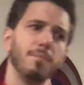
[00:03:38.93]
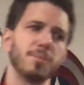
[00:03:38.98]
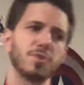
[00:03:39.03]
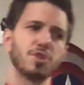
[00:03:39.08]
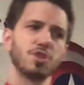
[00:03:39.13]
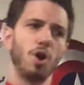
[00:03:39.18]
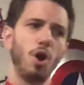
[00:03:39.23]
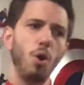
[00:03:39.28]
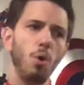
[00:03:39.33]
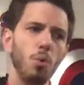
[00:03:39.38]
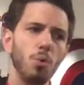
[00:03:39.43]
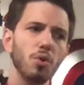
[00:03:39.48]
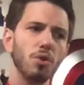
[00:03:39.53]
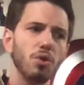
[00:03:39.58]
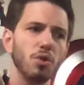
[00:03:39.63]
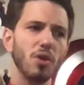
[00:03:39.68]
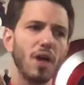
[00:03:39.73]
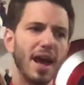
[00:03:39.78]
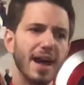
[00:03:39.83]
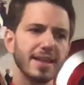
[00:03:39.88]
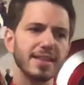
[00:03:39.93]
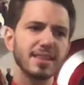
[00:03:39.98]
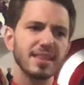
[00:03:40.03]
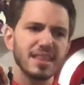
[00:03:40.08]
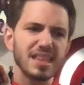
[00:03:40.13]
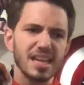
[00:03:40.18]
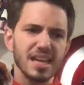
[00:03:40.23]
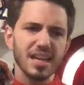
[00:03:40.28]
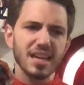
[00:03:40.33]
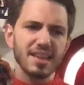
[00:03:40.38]
total, I
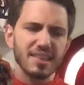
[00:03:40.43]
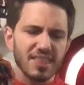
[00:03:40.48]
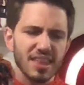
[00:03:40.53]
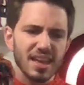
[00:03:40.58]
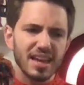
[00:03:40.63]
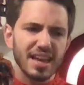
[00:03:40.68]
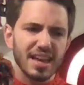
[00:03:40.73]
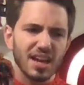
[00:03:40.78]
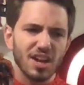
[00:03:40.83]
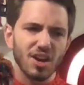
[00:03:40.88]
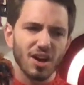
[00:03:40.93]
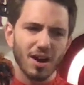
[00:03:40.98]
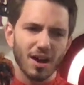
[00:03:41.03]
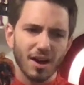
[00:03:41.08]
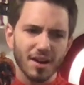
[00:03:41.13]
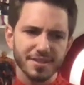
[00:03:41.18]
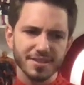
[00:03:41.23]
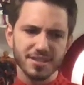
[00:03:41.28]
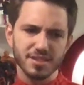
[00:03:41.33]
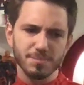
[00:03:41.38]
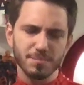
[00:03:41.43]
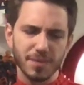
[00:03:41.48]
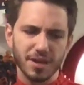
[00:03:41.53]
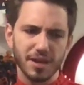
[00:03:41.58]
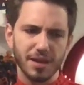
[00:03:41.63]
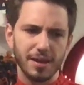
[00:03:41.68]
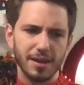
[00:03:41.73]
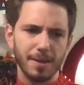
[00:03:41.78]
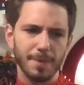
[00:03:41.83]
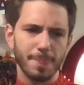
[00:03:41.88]
think that it cost
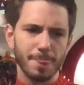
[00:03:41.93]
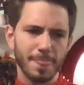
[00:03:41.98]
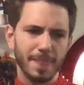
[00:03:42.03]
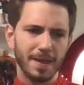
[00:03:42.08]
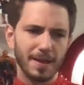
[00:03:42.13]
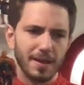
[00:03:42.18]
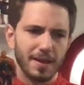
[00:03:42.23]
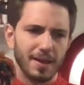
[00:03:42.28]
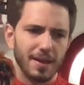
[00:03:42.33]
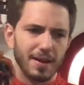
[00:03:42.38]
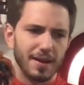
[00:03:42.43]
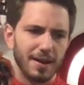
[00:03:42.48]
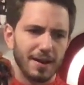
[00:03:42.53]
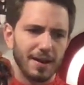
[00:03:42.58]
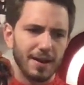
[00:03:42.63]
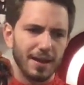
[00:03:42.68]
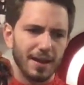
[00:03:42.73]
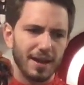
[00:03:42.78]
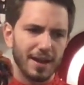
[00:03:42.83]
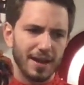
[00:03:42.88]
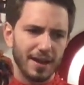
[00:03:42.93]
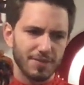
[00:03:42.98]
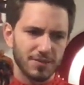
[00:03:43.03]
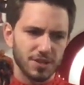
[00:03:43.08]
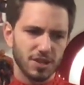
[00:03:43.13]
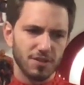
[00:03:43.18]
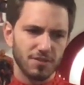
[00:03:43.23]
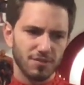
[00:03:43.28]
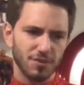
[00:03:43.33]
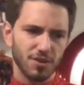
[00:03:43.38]
me, and I have
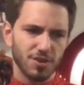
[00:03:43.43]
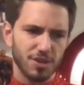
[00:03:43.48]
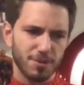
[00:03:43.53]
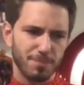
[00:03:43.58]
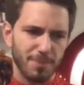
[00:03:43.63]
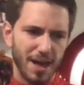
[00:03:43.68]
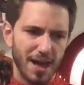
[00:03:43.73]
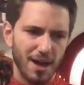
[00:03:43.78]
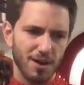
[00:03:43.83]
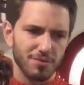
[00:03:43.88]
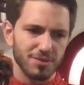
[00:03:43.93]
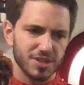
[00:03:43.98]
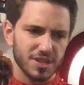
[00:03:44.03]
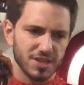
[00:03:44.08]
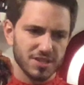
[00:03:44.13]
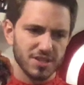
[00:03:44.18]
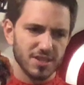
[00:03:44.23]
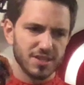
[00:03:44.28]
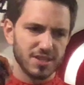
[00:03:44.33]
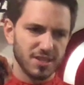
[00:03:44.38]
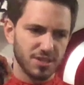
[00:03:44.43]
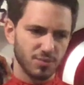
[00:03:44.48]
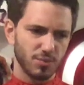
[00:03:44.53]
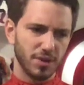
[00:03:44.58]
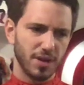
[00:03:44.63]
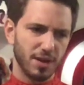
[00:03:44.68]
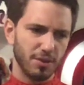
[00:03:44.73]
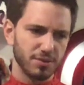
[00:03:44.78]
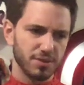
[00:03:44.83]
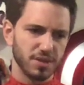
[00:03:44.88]
to convert to pounds because this is
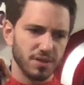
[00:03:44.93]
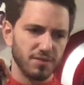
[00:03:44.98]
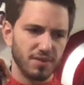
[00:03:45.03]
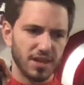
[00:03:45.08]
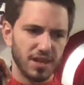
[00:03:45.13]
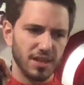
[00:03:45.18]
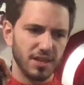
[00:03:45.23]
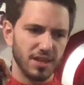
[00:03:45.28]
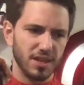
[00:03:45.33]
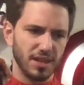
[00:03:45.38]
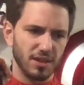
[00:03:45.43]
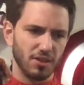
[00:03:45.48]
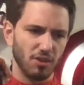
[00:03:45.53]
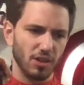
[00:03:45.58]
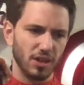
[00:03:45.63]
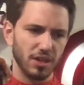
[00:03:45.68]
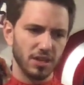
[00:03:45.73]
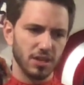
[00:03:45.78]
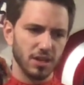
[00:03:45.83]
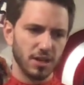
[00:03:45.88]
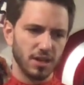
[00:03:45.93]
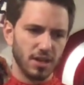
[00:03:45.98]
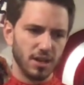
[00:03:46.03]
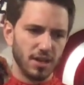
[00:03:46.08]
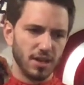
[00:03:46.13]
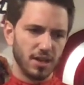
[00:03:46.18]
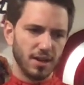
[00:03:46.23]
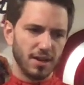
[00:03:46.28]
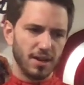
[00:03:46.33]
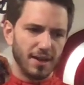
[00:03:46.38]
when I was living in England.
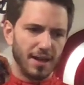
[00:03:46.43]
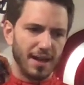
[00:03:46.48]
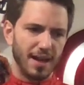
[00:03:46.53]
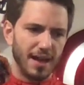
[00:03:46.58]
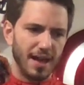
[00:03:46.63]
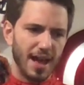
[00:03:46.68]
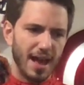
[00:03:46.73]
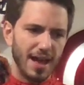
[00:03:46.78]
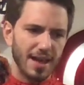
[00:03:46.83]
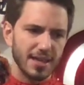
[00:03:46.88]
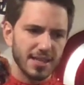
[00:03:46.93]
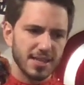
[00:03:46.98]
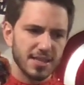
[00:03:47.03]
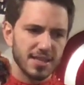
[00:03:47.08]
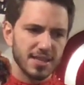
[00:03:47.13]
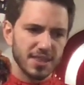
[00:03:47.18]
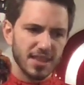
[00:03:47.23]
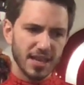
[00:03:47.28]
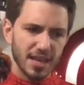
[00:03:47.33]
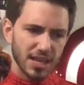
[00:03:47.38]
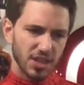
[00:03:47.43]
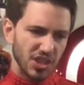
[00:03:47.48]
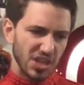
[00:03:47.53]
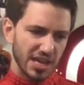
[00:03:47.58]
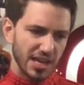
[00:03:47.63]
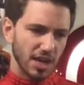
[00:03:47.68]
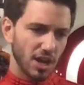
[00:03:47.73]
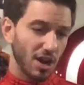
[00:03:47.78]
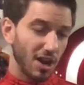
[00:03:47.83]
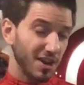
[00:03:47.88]
I think
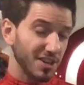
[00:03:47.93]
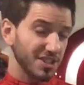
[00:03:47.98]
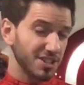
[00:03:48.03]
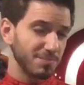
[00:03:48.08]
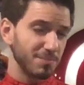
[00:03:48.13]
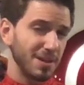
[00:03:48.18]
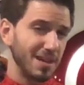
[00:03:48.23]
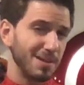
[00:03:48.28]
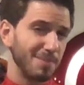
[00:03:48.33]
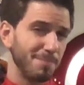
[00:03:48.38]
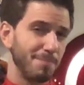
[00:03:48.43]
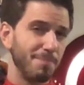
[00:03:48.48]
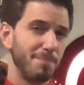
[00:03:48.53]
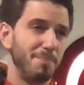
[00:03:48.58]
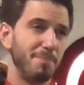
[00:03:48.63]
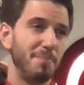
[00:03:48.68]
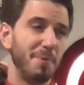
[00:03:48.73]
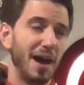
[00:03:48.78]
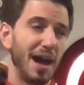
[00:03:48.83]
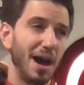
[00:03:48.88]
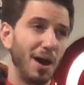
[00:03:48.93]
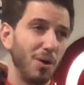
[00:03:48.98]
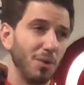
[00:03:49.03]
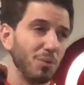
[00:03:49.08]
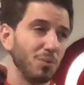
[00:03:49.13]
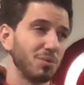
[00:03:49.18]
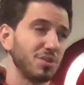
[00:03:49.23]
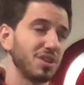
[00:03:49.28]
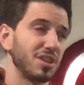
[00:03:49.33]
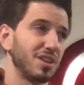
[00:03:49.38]
that it cost me
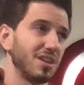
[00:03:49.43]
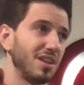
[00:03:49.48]
about